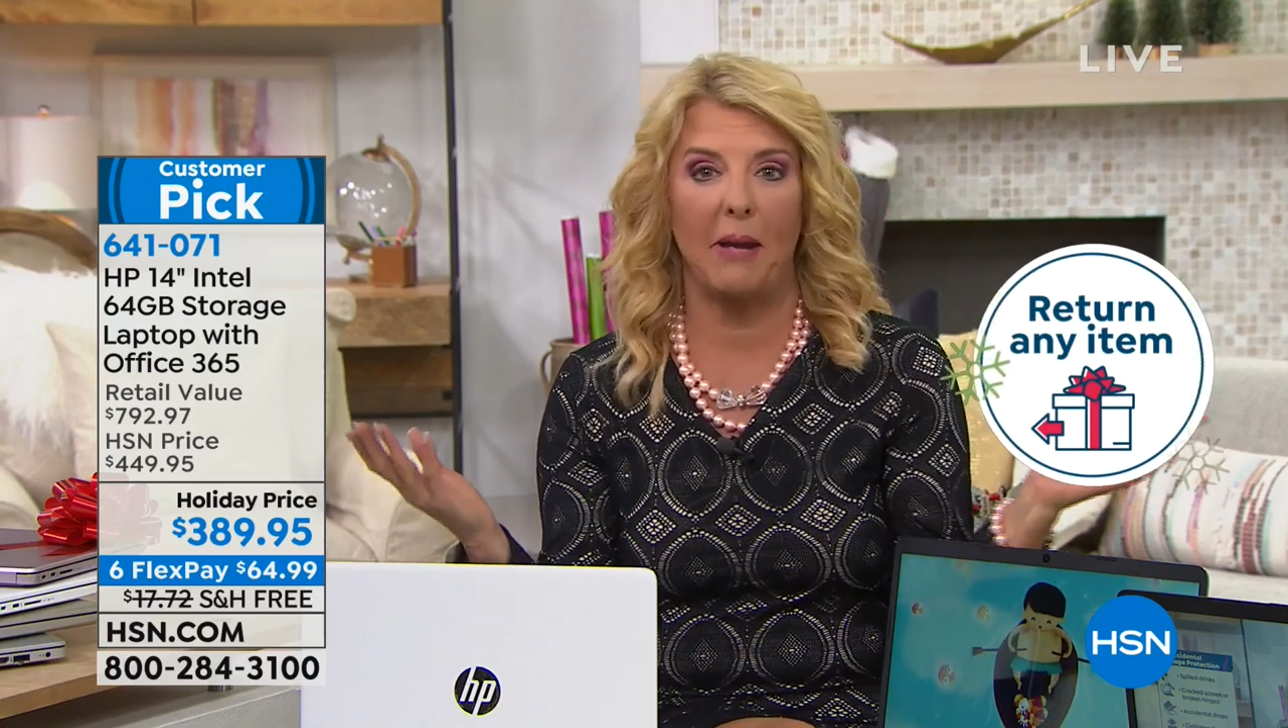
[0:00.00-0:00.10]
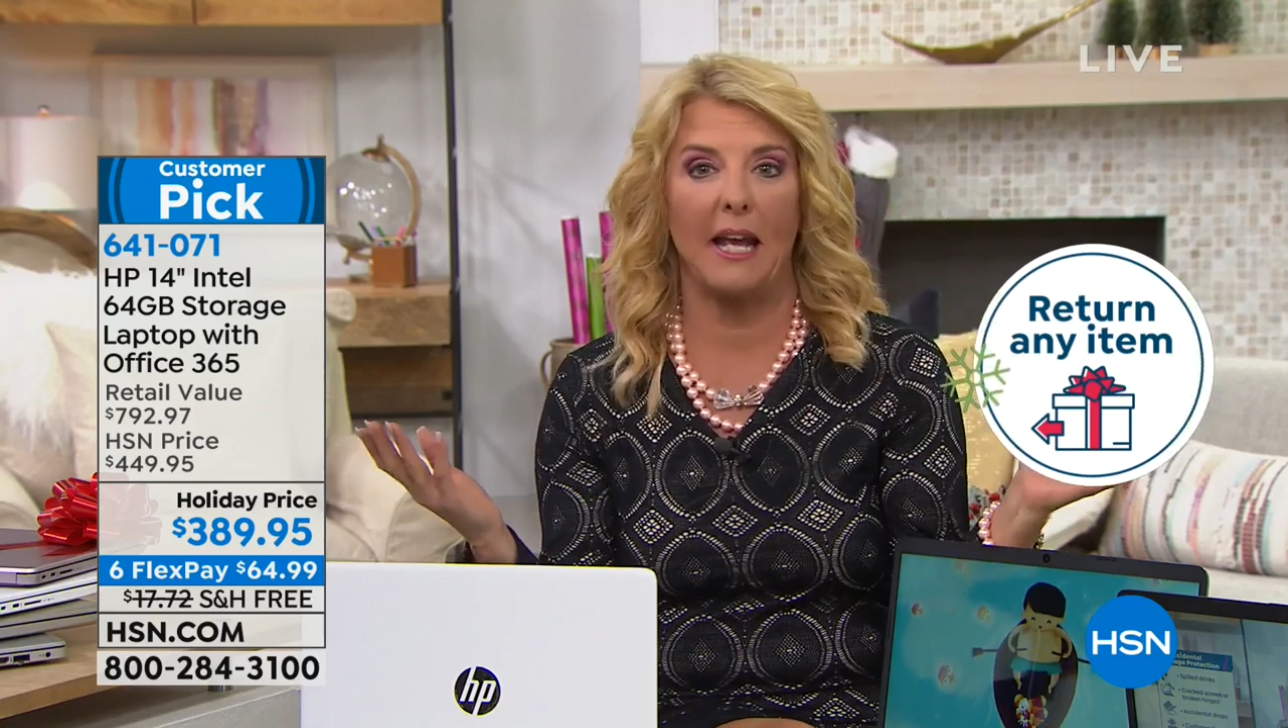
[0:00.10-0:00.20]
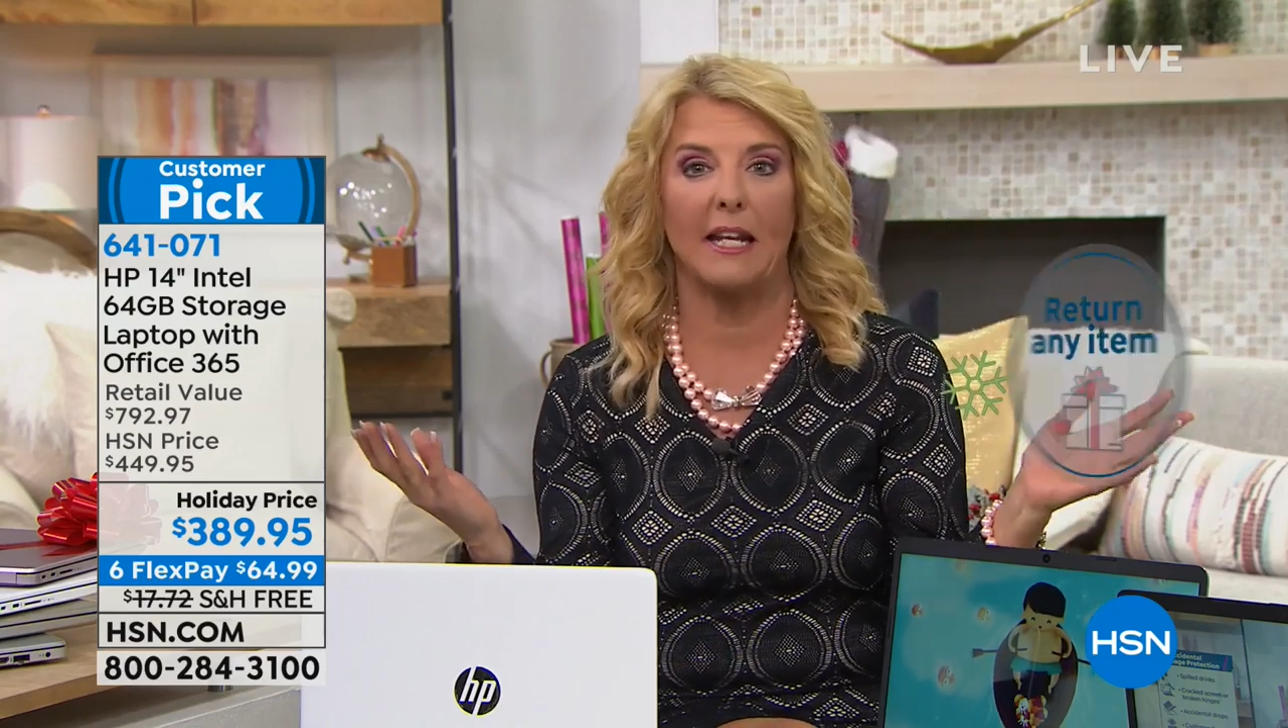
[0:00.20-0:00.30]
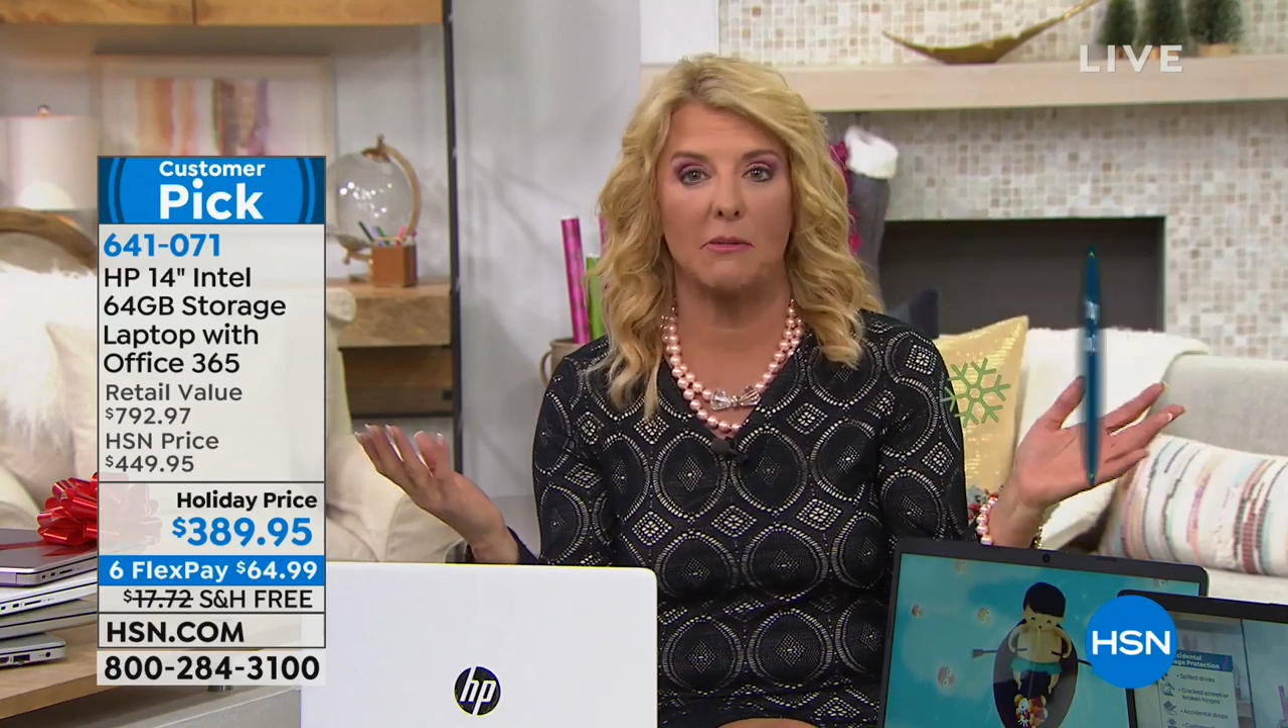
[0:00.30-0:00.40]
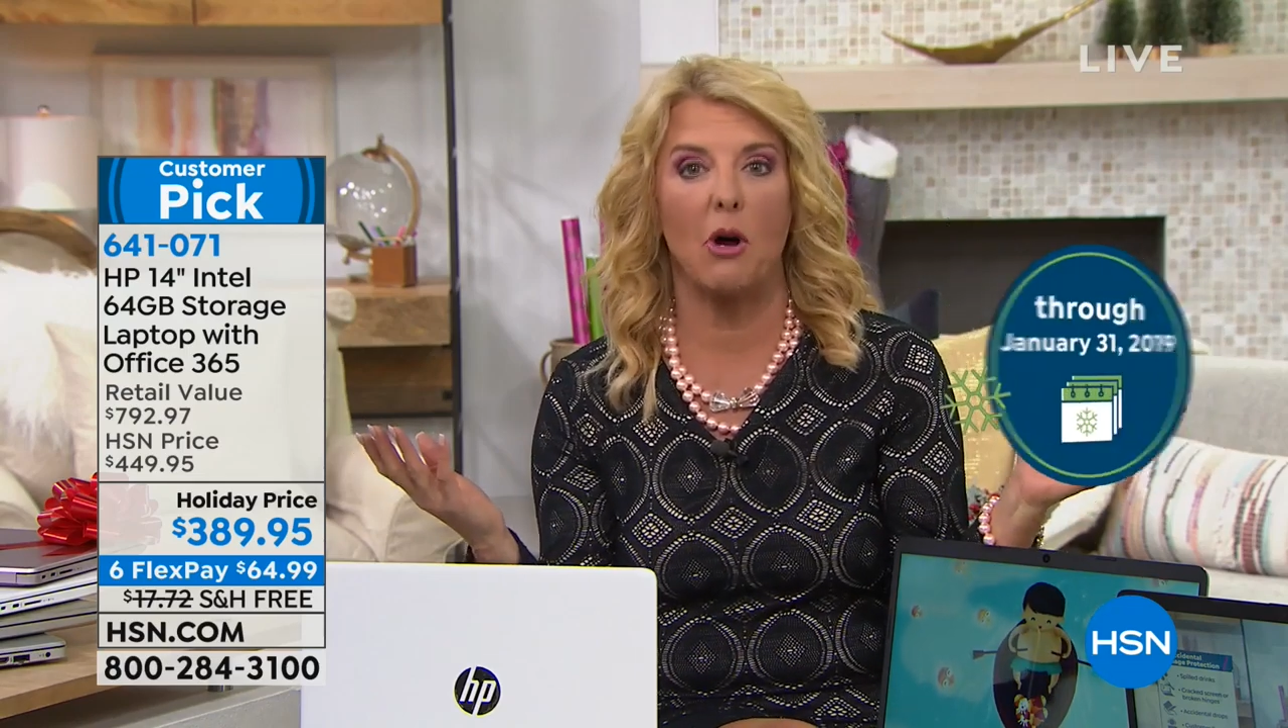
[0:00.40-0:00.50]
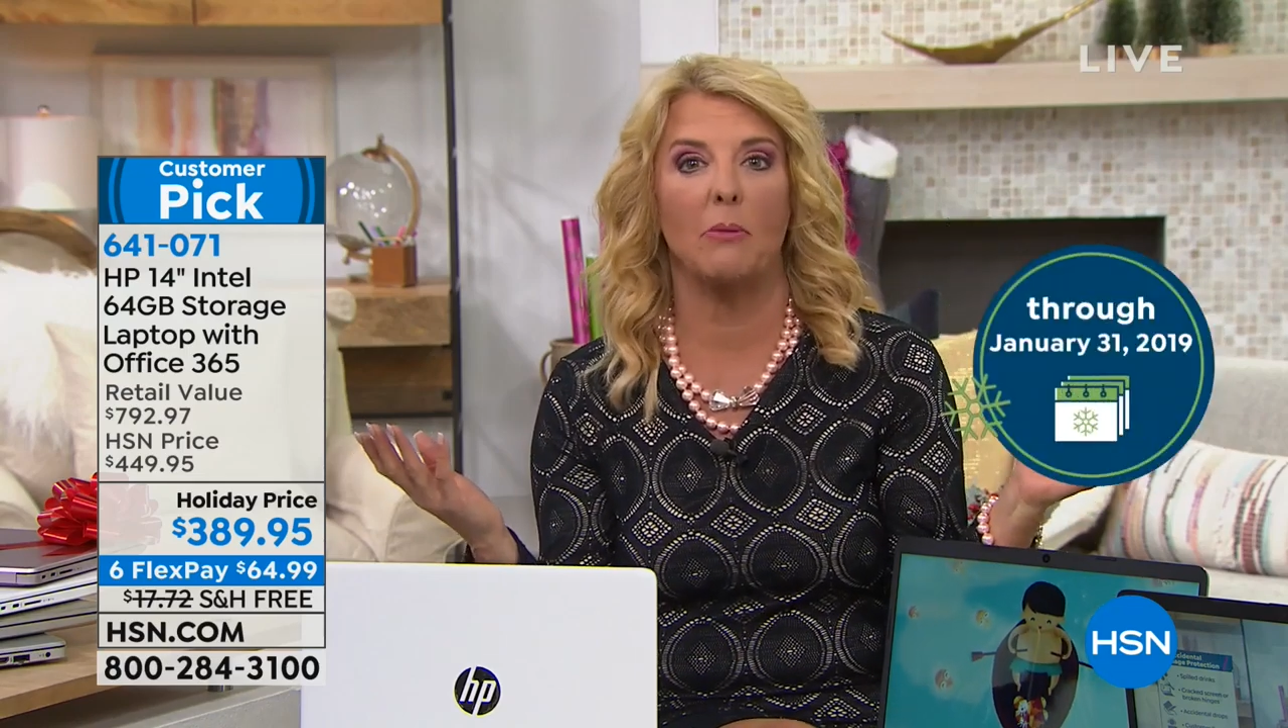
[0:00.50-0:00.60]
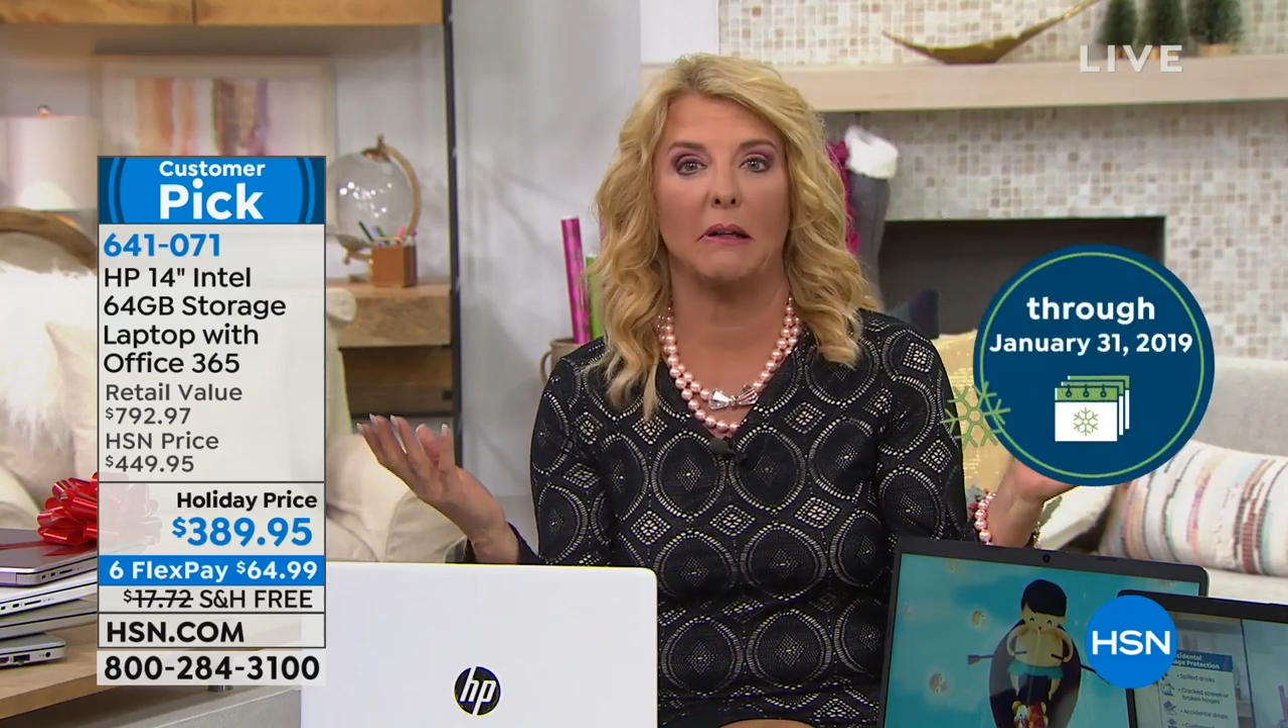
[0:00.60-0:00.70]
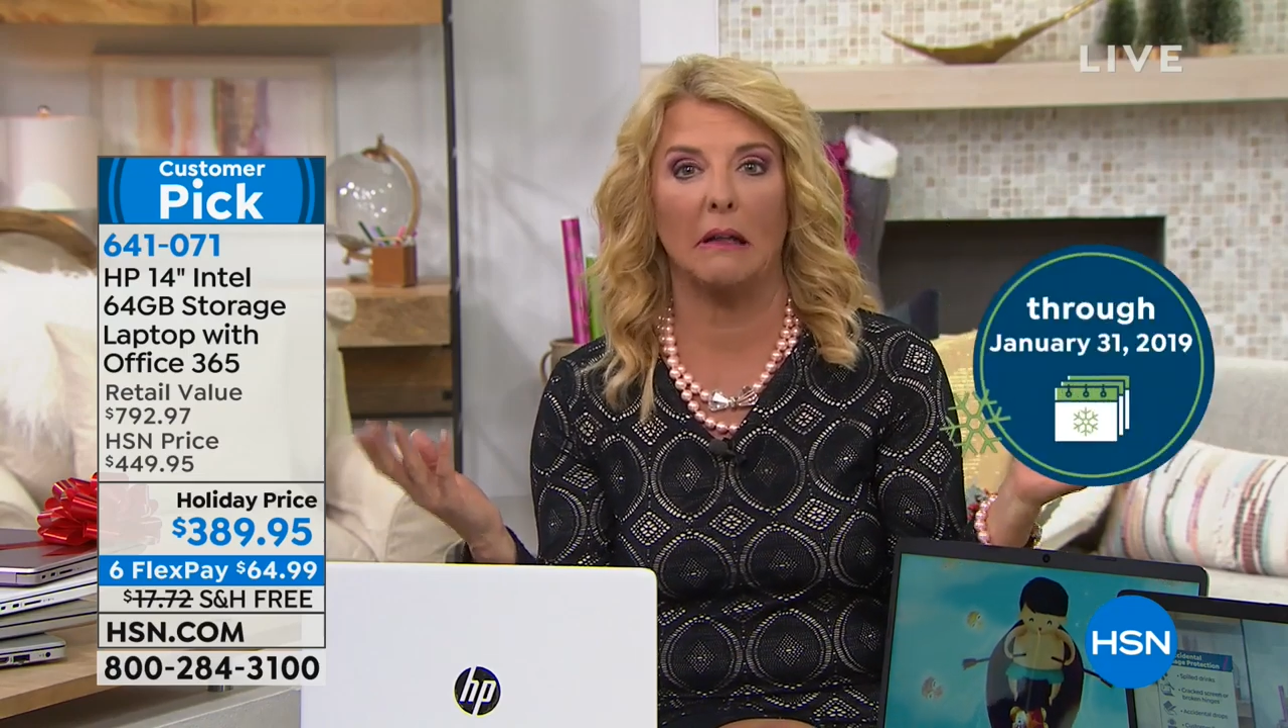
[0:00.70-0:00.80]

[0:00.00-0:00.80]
panicked moment.